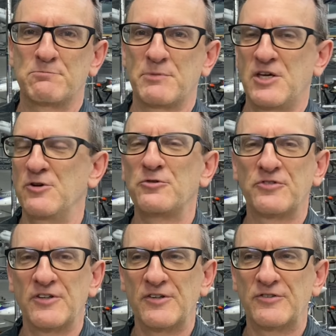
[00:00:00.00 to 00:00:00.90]

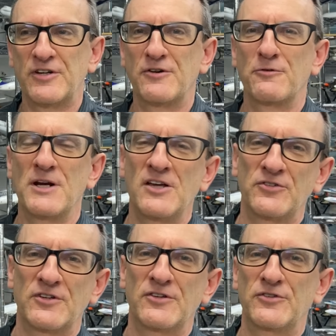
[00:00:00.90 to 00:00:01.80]
excuses and
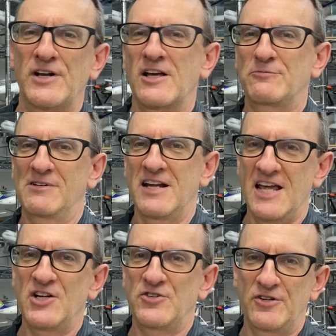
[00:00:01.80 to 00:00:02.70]
reasons and
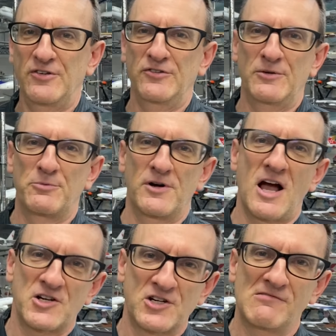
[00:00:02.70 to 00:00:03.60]
explanations and
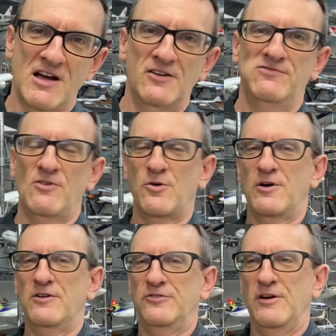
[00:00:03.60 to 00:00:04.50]
production line
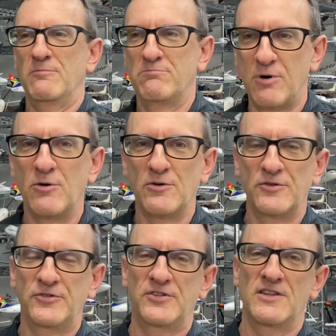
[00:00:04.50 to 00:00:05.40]
floors and
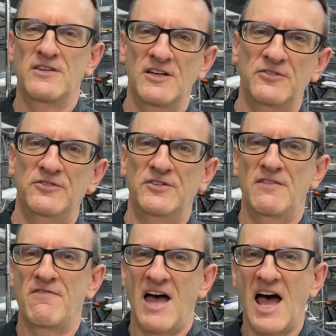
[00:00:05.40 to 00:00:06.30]
bolts and this
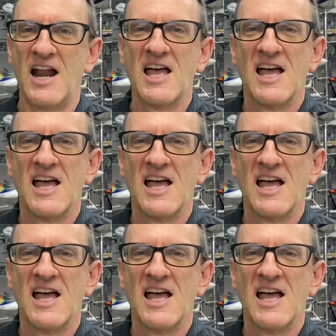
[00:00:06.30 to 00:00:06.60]
and that.